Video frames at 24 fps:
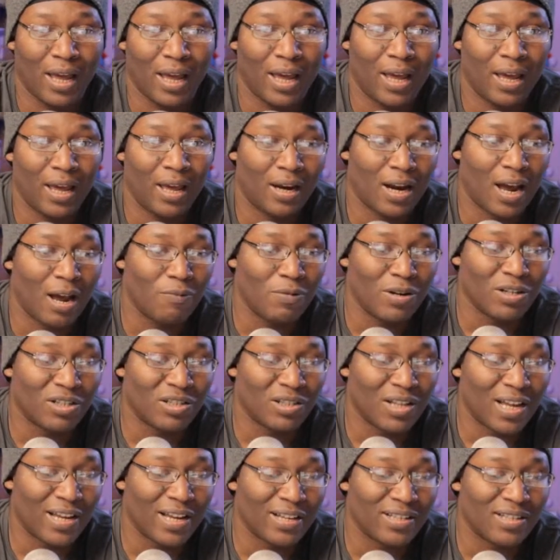and I
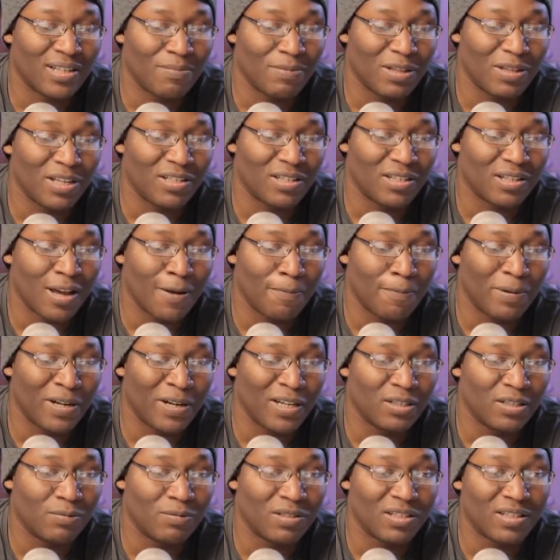wish like some of these
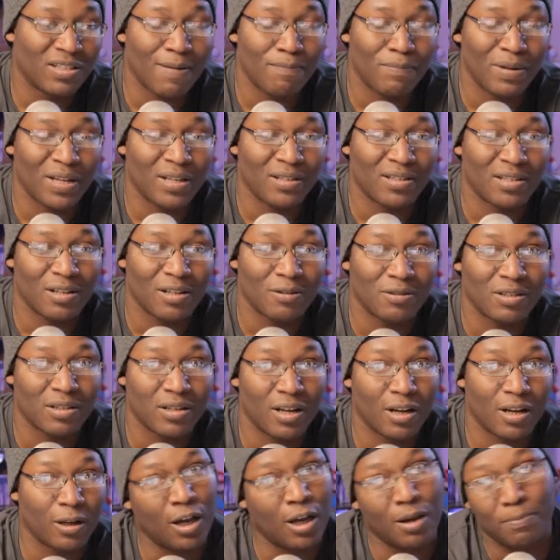companies would stop being so
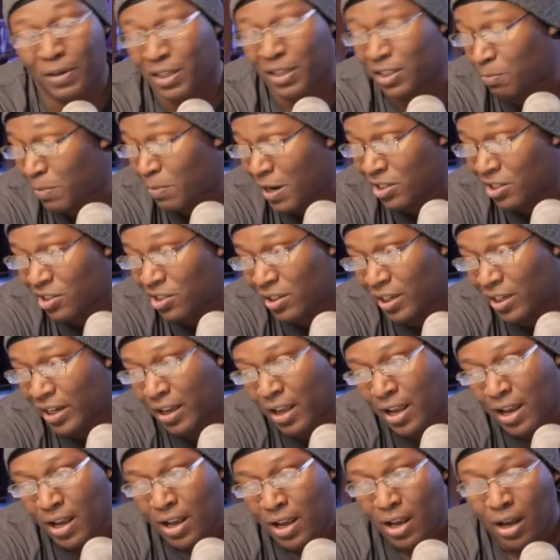stuck up, especially
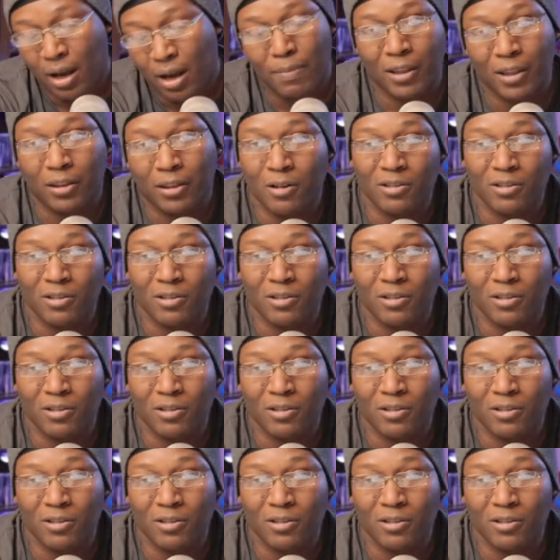about their